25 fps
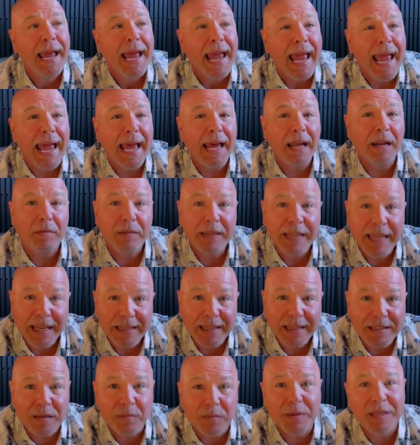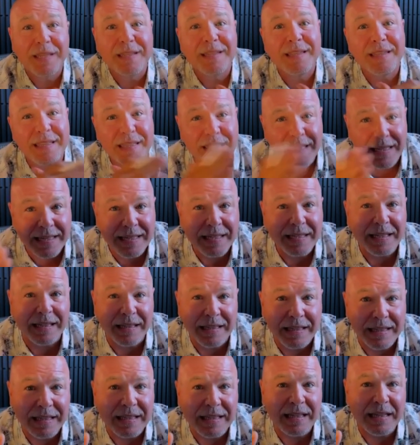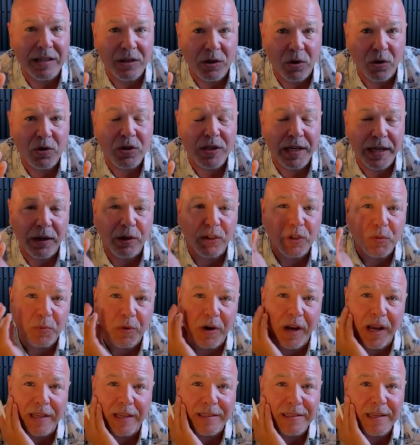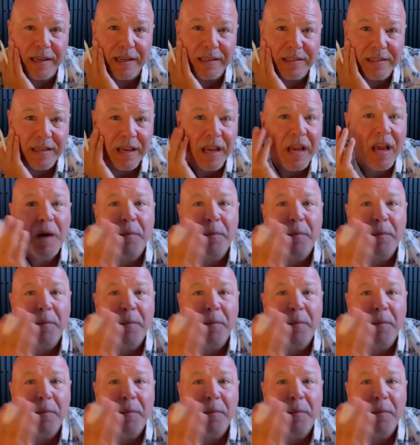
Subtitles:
and get some consistency in your sales process,